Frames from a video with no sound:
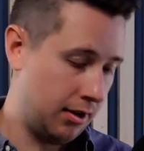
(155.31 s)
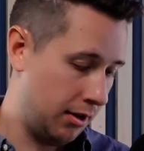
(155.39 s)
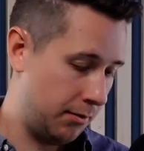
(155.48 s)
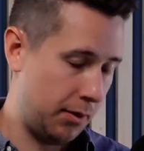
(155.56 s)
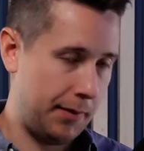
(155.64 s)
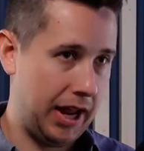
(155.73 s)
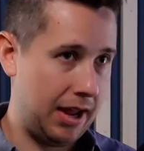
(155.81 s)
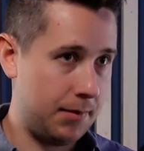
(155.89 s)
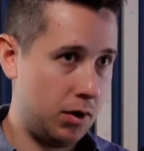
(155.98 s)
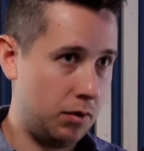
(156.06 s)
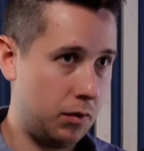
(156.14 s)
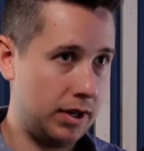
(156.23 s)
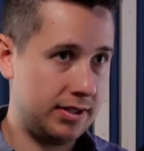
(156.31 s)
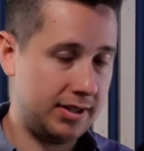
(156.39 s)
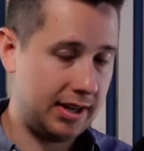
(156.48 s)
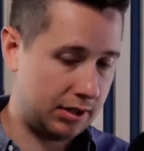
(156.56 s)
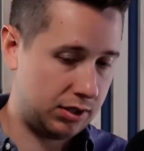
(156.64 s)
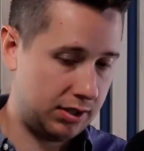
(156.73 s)
Put my ammo in one
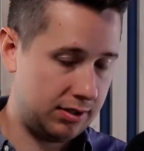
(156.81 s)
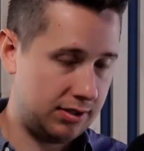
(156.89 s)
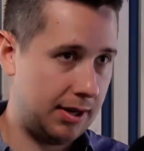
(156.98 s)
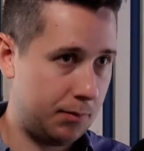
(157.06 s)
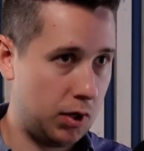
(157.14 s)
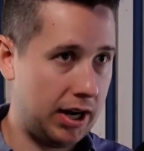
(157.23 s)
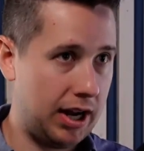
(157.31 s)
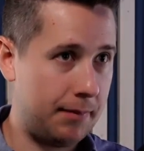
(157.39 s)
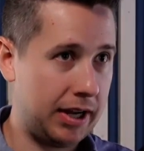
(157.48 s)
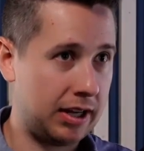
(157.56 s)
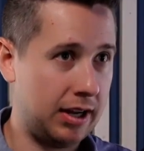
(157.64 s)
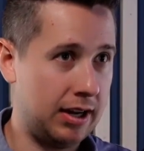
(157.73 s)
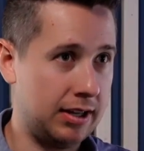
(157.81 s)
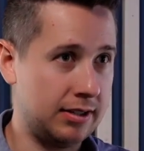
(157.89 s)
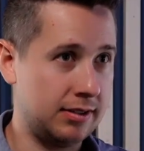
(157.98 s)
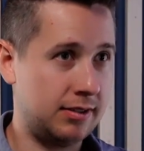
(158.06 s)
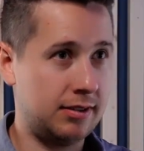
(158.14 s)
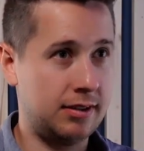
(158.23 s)
section, separate out my
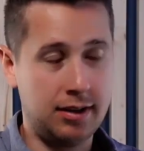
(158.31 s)
guns,